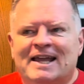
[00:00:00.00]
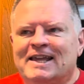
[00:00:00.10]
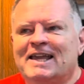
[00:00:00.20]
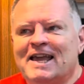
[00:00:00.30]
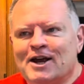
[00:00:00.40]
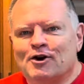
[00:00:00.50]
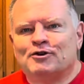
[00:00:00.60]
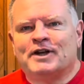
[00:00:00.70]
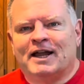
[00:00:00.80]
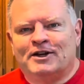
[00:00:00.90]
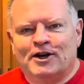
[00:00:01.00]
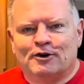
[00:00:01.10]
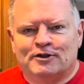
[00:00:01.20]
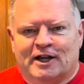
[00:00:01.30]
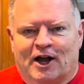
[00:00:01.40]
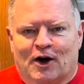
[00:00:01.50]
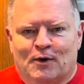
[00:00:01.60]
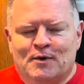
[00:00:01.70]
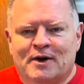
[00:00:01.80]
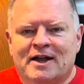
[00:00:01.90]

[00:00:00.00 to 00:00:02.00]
Years and years ago,